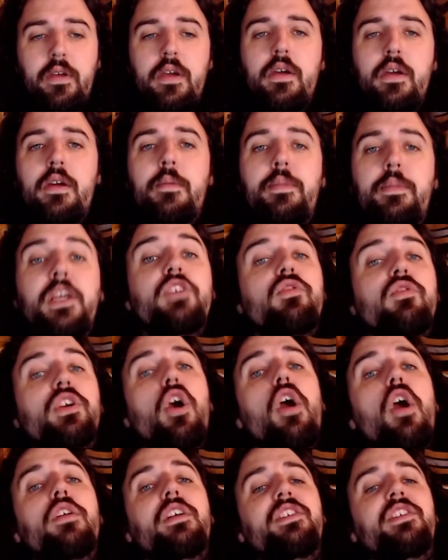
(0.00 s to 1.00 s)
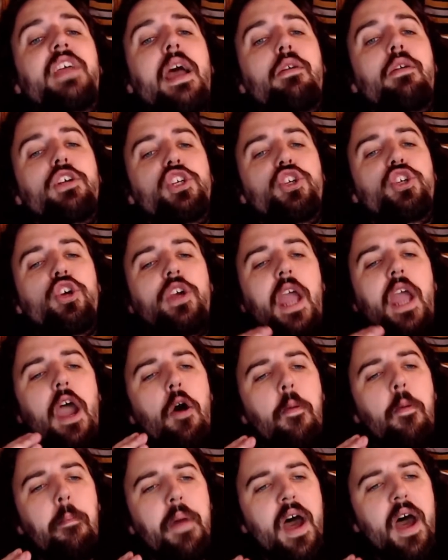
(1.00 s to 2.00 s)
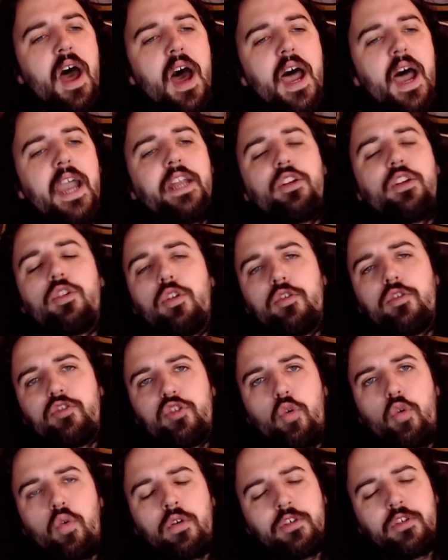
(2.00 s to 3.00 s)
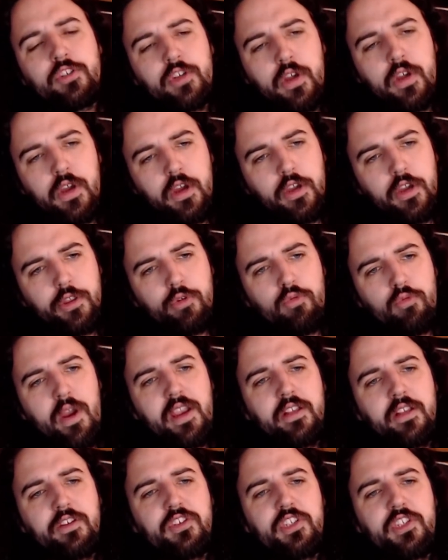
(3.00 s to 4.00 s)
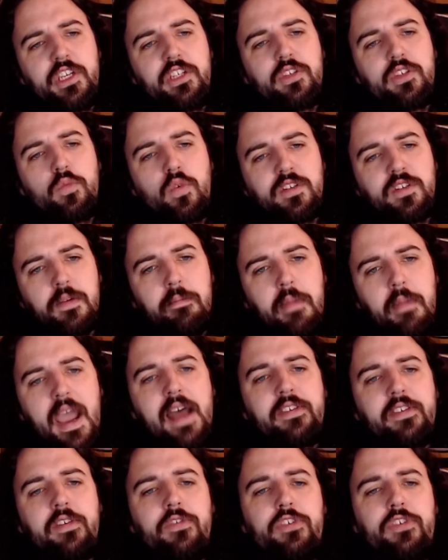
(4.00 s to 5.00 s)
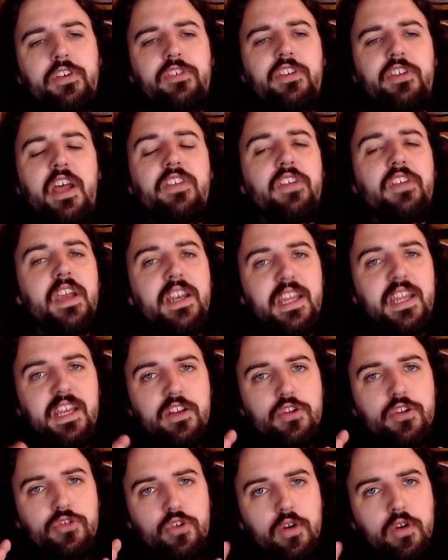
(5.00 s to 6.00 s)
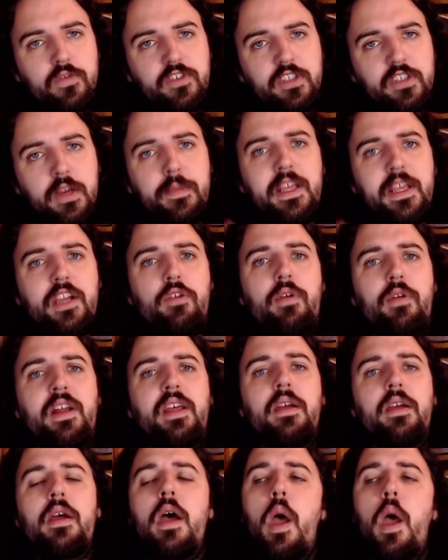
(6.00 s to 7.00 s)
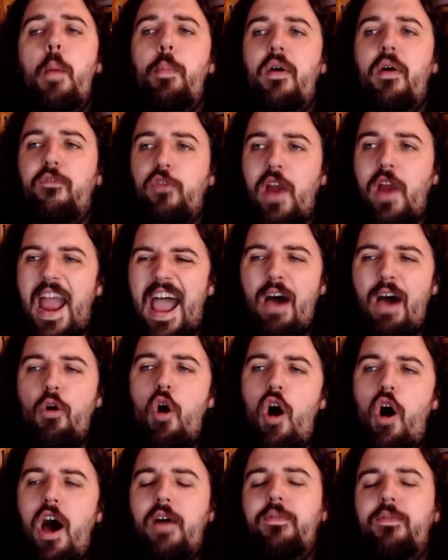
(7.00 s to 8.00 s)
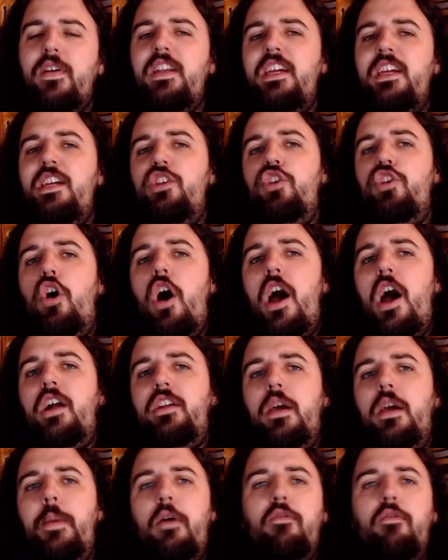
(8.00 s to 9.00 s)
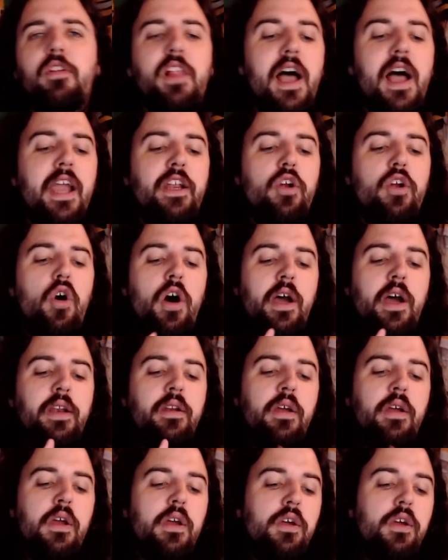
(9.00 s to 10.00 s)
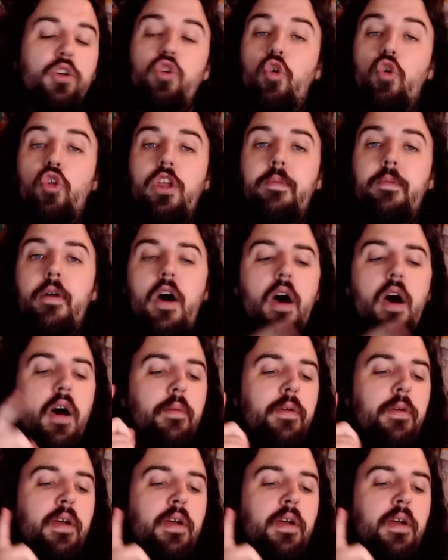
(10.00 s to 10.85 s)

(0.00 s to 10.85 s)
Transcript: Because regardless how it shook out behind closed doors, the regular season was a massive success, and he deserves some of that credit. But for how often he talked about relying on Goalie Bob,